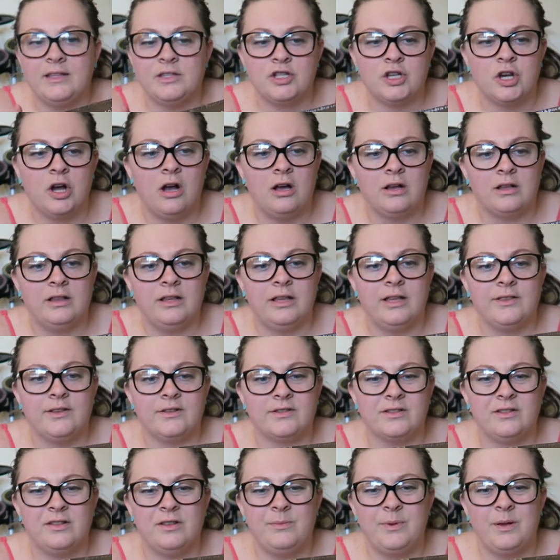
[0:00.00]
and chocolate.
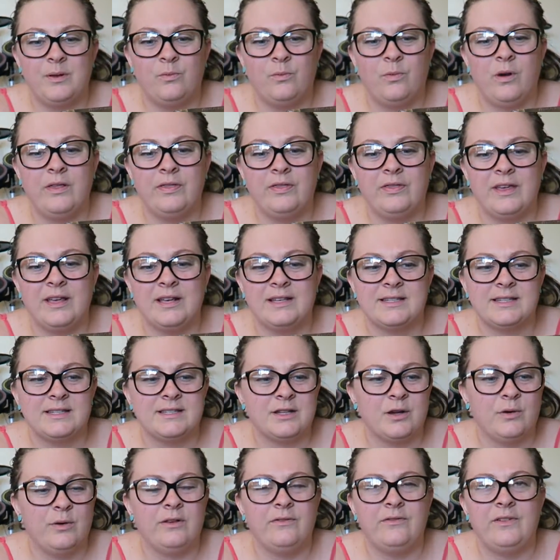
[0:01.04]
There's only been one thing
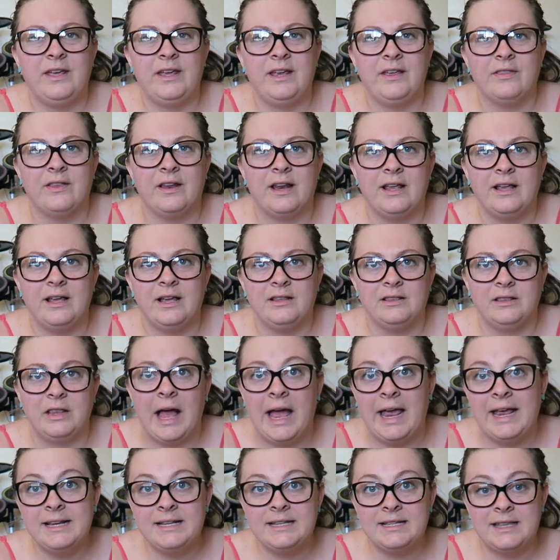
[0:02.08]
since going vegan that I
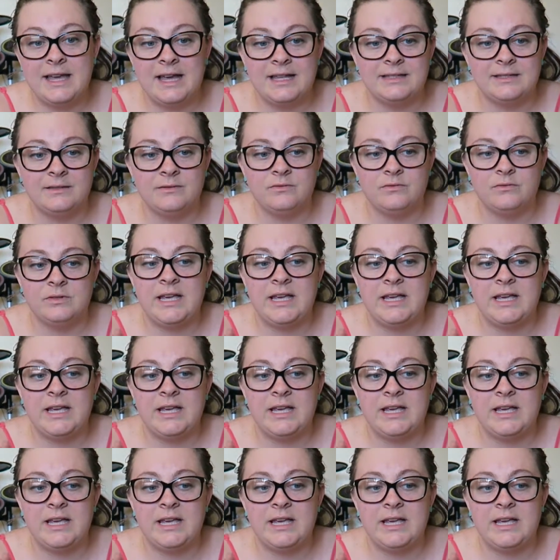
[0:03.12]
liked that